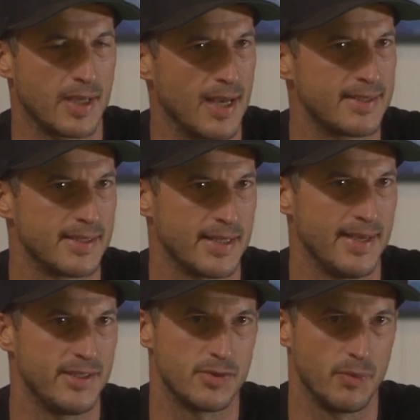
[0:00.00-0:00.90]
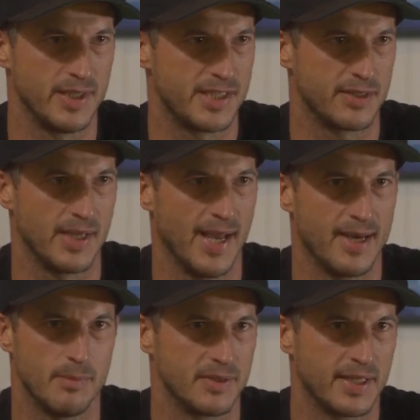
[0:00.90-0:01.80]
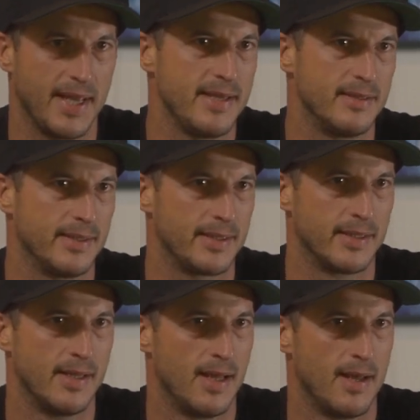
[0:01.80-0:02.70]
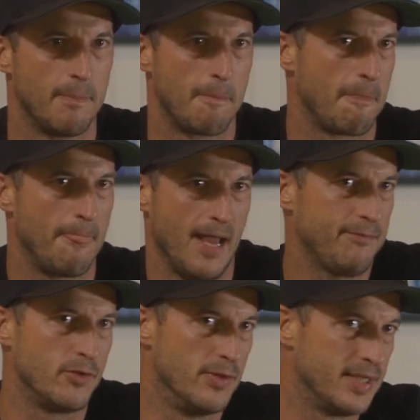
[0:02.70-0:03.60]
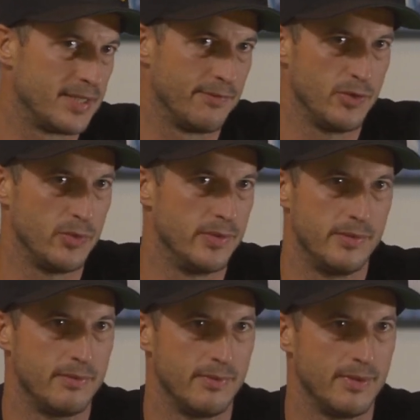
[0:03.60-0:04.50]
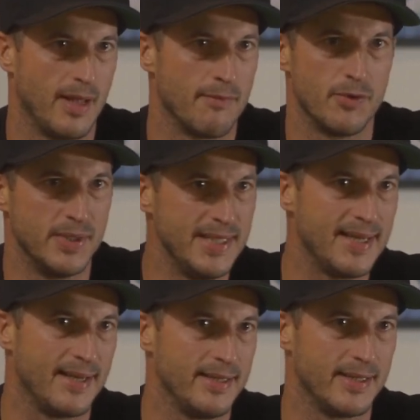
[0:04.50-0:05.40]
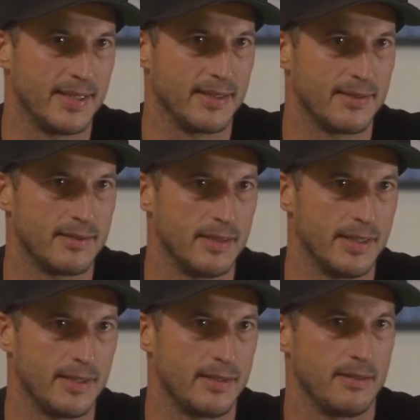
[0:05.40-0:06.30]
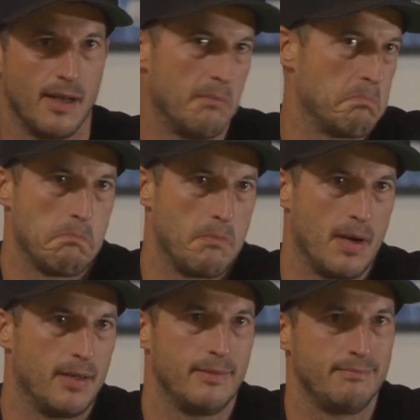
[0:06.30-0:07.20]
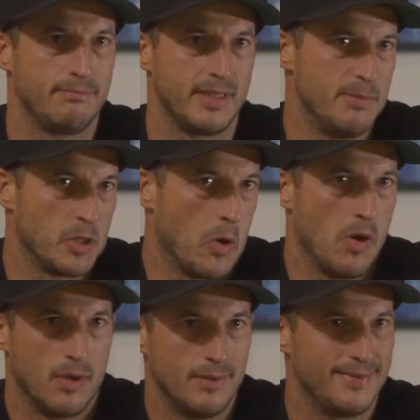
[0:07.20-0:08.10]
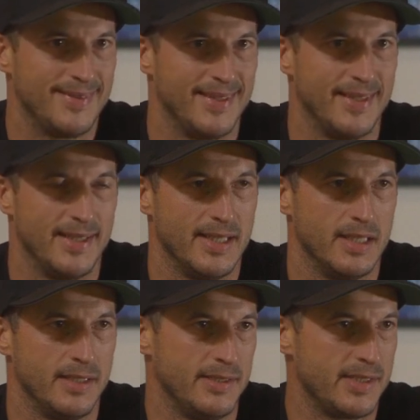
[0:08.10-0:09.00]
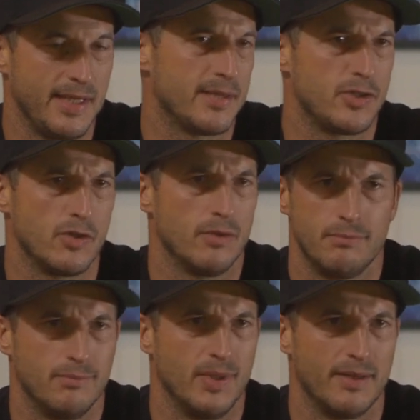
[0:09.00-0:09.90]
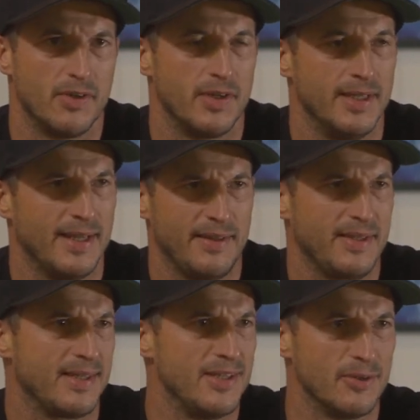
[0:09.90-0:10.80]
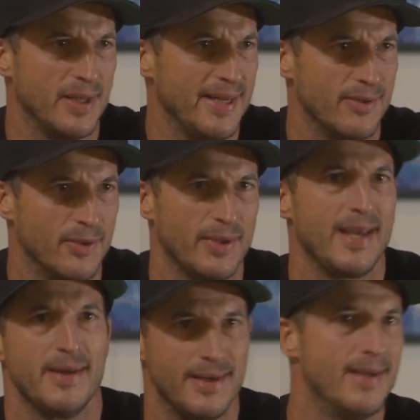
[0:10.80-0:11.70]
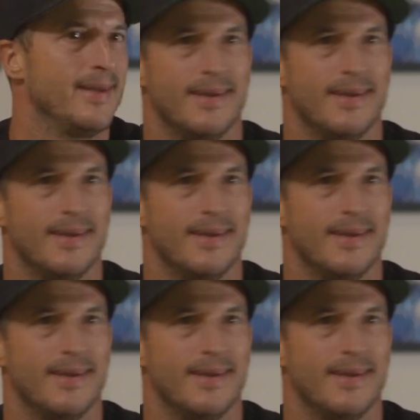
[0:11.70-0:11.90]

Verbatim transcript: the contest, I had just reached out to Adam. I was like, hey, like after this, if you ever need anything, like give me a call. And he's like, yeah, sure, whatever. And then I think a year later, they're like, hey,